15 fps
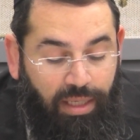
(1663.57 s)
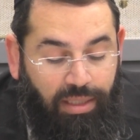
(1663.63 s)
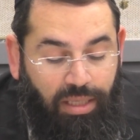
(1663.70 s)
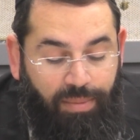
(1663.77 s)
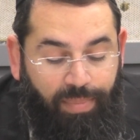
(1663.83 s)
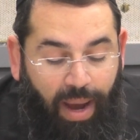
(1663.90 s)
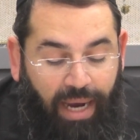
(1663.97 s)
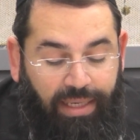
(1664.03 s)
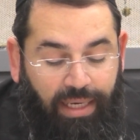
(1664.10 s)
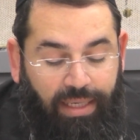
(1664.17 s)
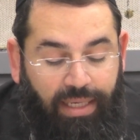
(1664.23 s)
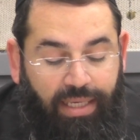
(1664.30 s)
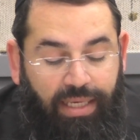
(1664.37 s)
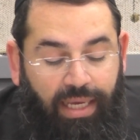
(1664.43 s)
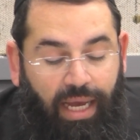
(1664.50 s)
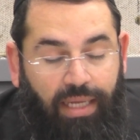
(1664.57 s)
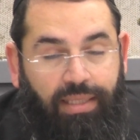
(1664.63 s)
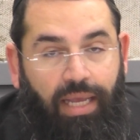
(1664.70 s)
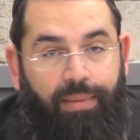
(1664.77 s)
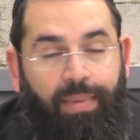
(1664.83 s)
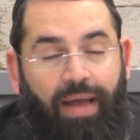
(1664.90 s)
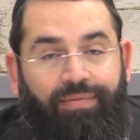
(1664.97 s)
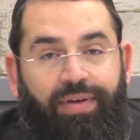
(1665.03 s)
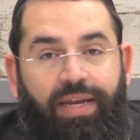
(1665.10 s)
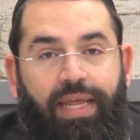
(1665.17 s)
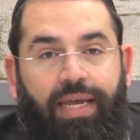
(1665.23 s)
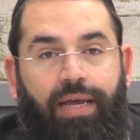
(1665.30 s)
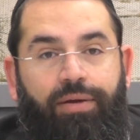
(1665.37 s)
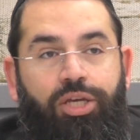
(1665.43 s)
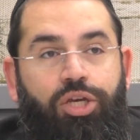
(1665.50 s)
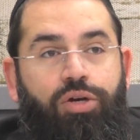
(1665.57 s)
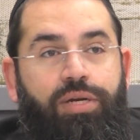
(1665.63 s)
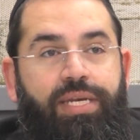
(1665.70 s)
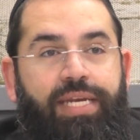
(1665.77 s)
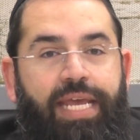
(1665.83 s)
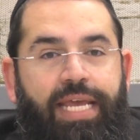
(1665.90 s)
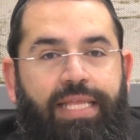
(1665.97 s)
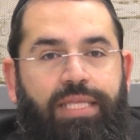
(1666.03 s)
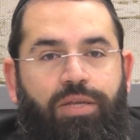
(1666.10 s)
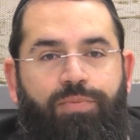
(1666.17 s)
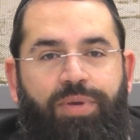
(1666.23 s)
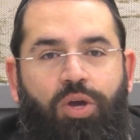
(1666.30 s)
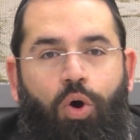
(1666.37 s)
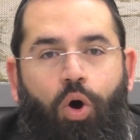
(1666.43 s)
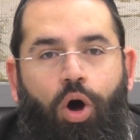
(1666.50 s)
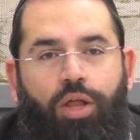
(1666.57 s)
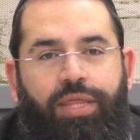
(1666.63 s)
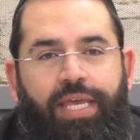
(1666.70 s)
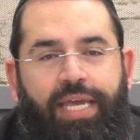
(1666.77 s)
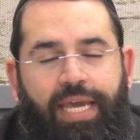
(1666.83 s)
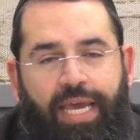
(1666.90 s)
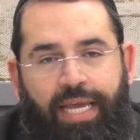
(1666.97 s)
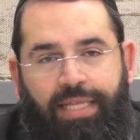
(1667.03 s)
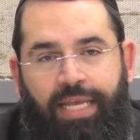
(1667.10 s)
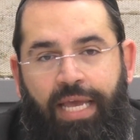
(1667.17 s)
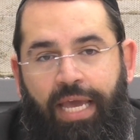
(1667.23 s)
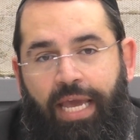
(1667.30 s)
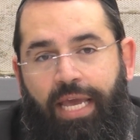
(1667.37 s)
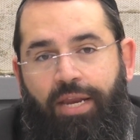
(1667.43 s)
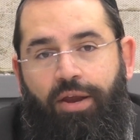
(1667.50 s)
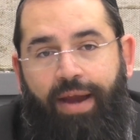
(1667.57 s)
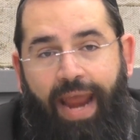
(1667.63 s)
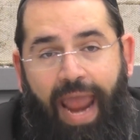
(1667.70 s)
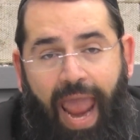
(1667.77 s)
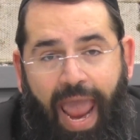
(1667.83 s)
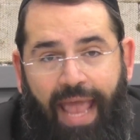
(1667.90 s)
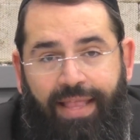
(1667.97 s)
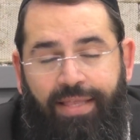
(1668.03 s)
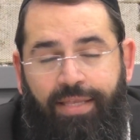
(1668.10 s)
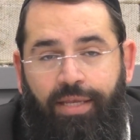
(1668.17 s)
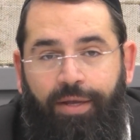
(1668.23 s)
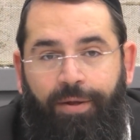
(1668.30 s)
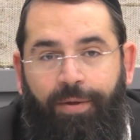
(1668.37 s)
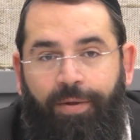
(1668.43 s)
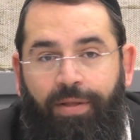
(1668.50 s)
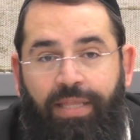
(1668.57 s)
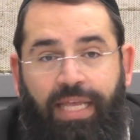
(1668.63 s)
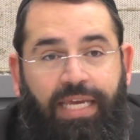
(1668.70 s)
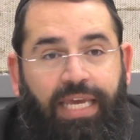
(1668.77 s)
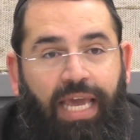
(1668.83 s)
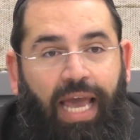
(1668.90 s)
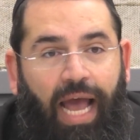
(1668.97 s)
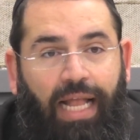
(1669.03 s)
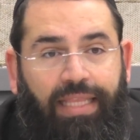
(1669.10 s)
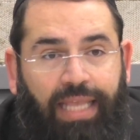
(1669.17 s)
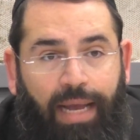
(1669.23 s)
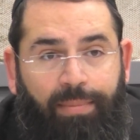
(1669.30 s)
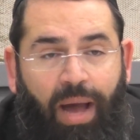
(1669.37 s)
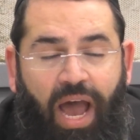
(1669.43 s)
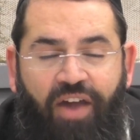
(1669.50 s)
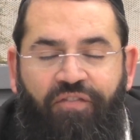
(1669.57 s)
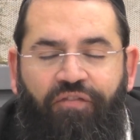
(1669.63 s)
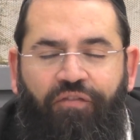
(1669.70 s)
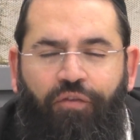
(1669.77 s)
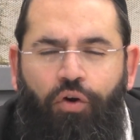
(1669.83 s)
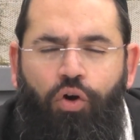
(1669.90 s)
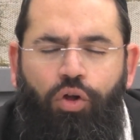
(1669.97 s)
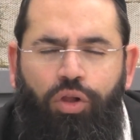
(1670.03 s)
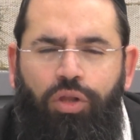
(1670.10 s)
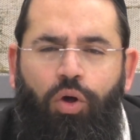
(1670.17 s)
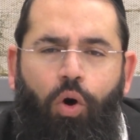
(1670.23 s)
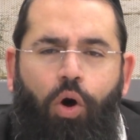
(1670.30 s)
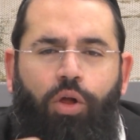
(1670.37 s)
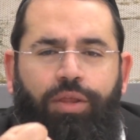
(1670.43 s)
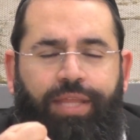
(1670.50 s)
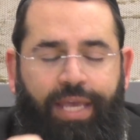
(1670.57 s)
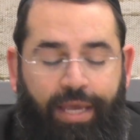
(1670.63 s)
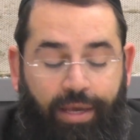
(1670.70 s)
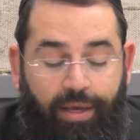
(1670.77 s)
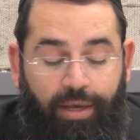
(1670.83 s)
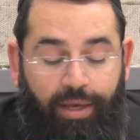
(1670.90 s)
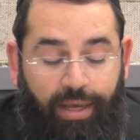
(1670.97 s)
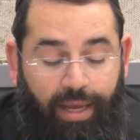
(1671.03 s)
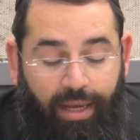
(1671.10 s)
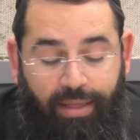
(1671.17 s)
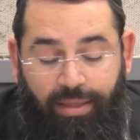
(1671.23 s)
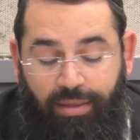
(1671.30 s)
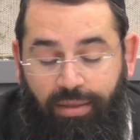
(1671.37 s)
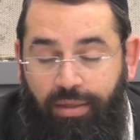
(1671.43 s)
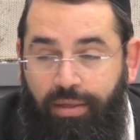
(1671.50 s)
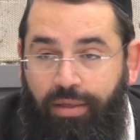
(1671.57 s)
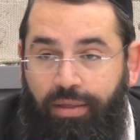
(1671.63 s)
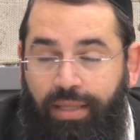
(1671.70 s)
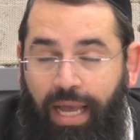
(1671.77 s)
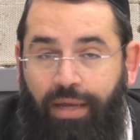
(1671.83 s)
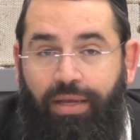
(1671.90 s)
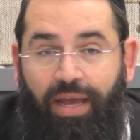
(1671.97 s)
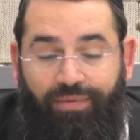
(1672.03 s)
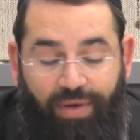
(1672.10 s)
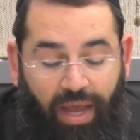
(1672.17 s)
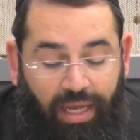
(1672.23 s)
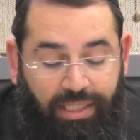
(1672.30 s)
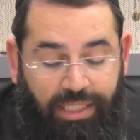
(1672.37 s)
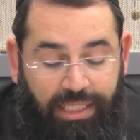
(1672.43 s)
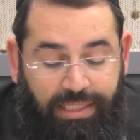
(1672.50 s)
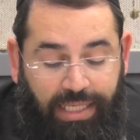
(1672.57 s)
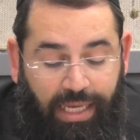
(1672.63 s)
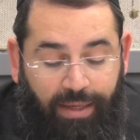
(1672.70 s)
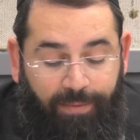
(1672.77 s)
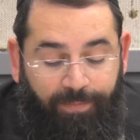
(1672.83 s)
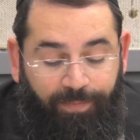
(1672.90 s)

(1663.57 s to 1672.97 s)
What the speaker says: You need to be holding it in your hand, lekichat tama, a full holding. And now you have a chatzitza.